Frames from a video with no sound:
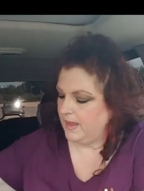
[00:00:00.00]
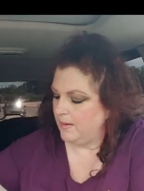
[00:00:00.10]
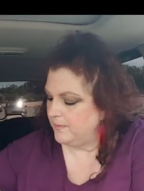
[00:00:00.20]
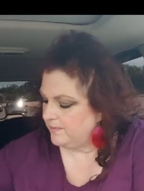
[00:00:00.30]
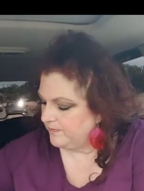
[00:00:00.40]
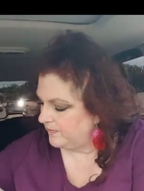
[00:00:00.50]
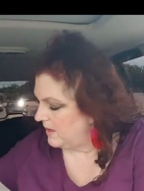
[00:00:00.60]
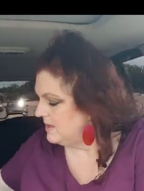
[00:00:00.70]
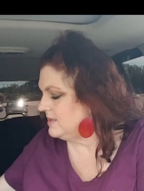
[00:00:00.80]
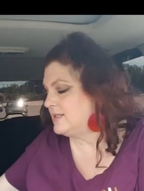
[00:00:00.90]
yeah.
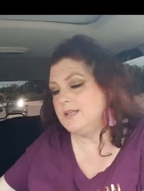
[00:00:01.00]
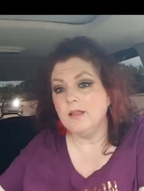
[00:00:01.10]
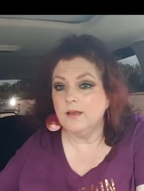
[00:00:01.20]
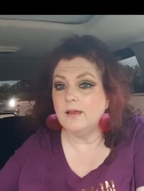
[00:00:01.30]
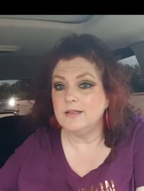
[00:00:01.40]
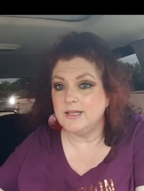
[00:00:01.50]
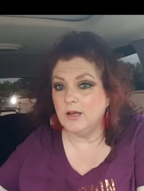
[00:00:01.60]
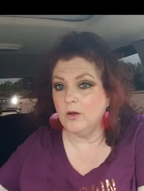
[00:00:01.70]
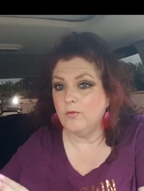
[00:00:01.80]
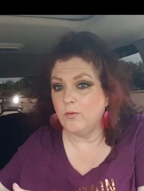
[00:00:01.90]
Still a good
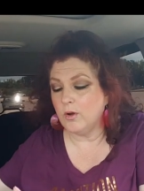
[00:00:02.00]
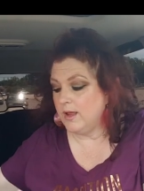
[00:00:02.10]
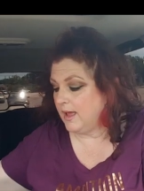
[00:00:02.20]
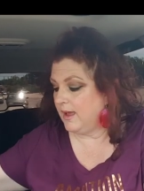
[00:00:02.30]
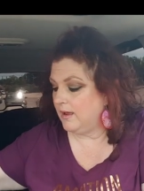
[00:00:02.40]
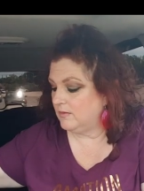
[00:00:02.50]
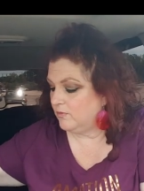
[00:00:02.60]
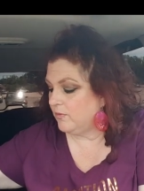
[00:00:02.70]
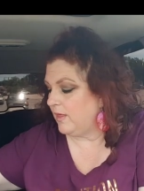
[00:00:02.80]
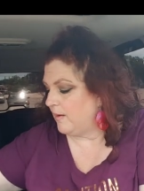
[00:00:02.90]
deal, 48
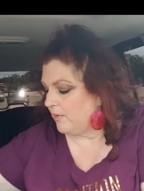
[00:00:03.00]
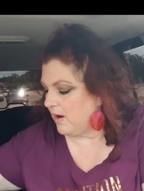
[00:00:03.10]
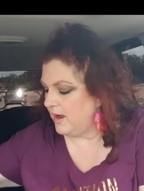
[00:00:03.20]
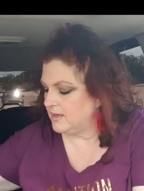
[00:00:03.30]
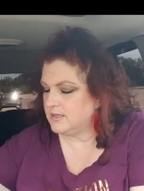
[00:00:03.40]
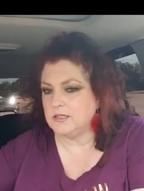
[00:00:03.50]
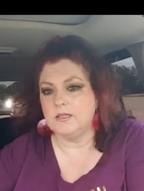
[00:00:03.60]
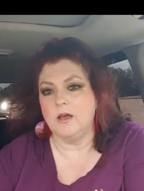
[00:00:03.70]
for that price.